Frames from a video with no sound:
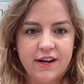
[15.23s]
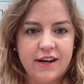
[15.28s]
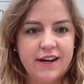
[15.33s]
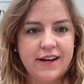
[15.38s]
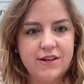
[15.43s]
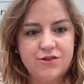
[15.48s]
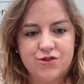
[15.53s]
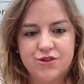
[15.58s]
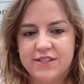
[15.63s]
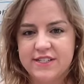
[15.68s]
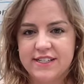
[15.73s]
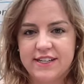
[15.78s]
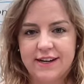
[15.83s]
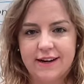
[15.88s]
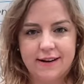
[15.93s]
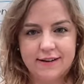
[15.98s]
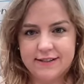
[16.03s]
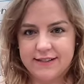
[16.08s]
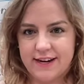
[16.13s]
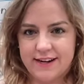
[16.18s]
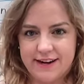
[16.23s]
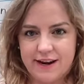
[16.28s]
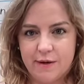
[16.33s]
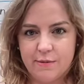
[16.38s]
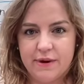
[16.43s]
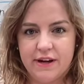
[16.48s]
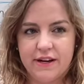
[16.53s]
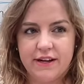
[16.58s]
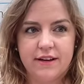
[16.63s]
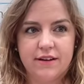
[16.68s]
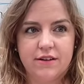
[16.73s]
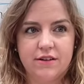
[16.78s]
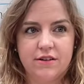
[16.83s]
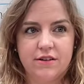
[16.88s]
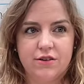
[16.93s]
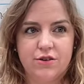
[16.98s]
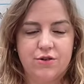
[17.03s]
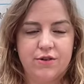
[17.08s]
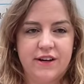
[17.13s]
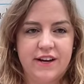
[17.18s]
interesting and dynamic and
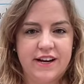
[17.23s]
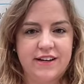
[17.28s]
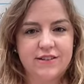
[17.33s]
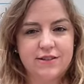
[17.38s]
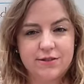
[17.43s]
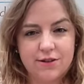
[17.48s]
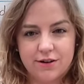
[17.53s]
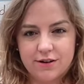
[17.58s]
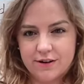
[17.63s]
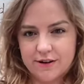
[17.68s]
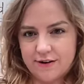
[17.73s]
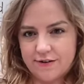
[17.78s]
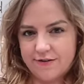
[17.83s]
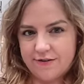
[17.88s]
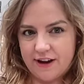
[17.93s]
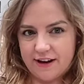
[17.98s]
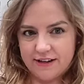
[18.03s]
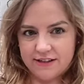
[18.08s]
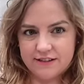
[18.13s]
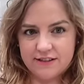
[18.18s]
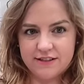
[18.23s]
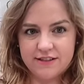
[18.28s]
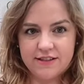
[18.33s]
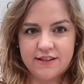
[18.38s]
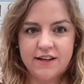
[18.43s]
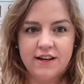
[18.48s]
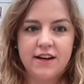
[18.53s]
create certain effects.